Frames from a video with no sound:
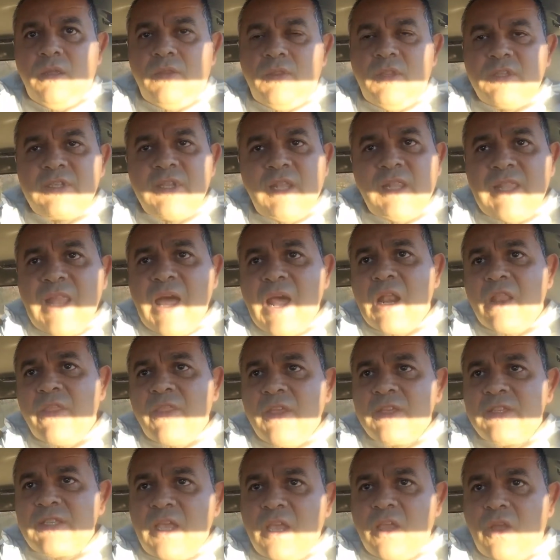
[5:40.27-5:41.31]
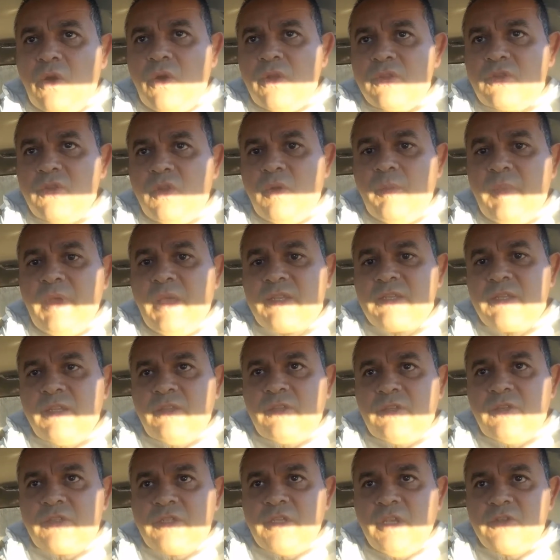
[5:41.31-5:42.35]
There's a lot of things that go into a mix
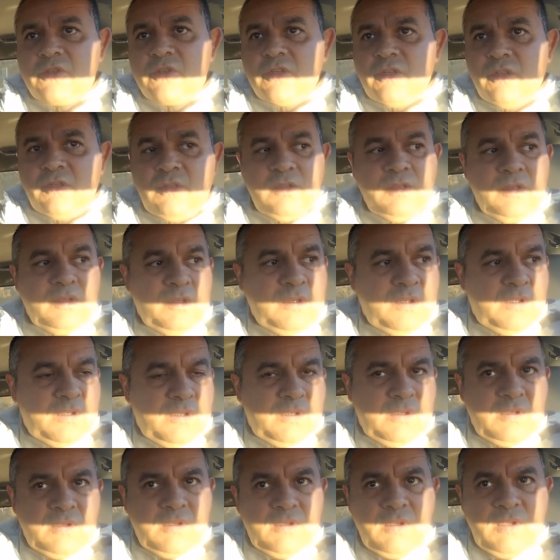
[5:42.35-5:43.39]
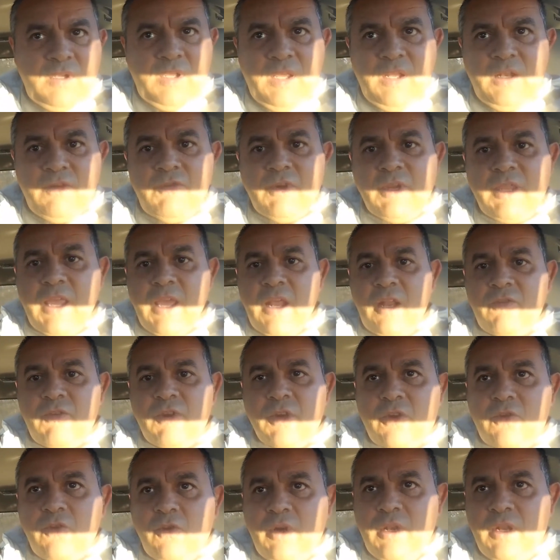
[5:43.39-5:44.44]
and a decision in getting
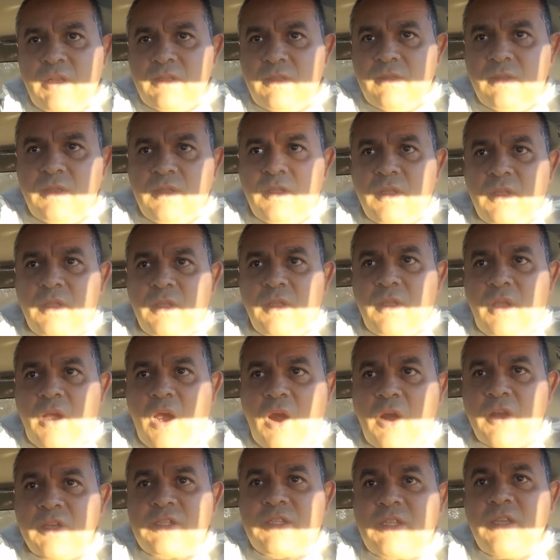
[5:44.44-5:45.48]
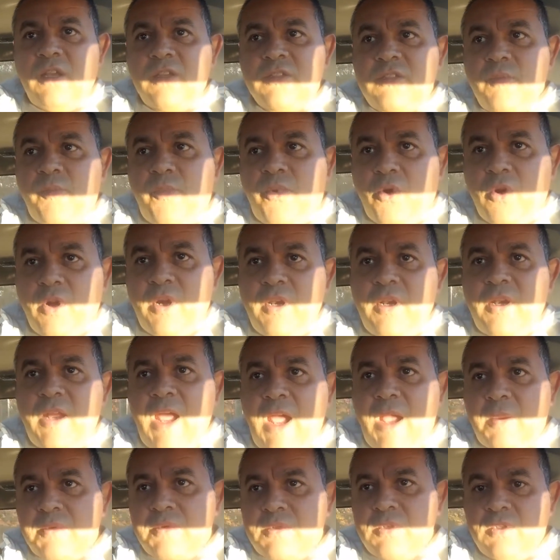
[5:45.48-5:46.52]
recruited. Are skills important?
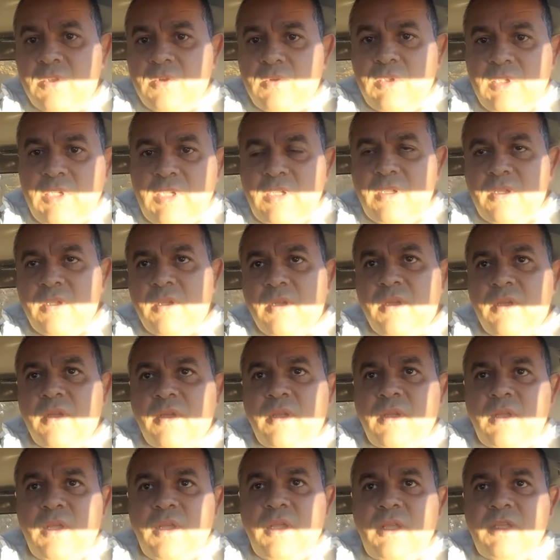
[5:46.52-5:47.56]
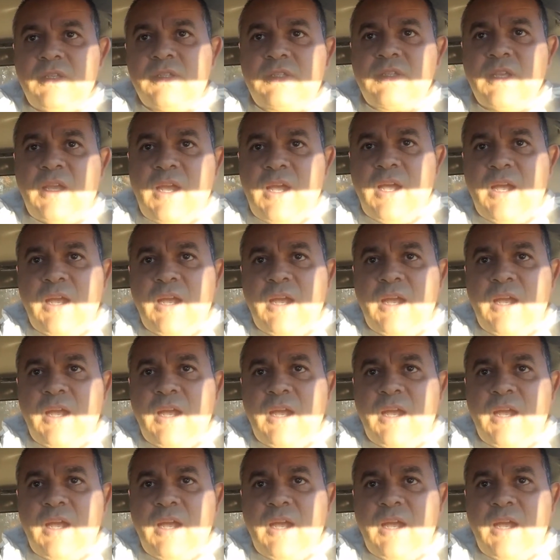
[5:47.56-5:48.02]
Absolutely. Is